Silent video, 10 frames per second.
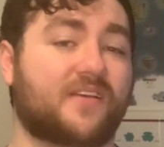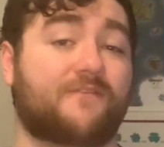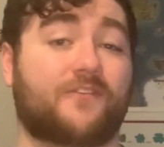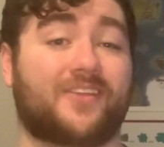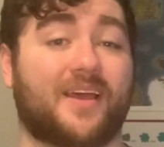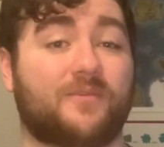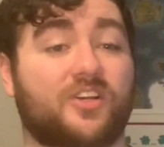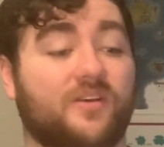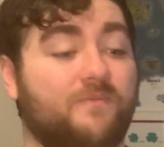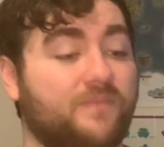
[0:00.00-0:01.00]
for them
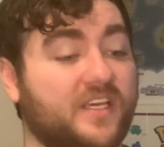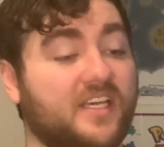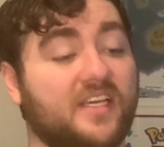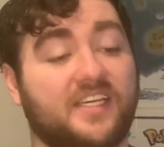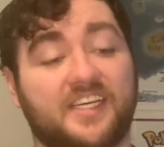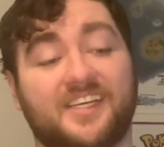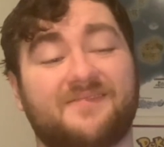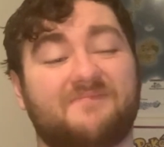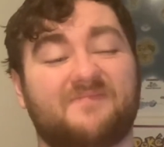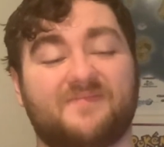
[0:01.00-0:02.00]
to be
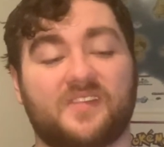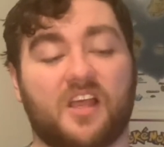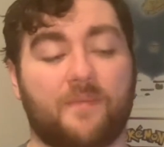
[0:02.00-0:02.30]
a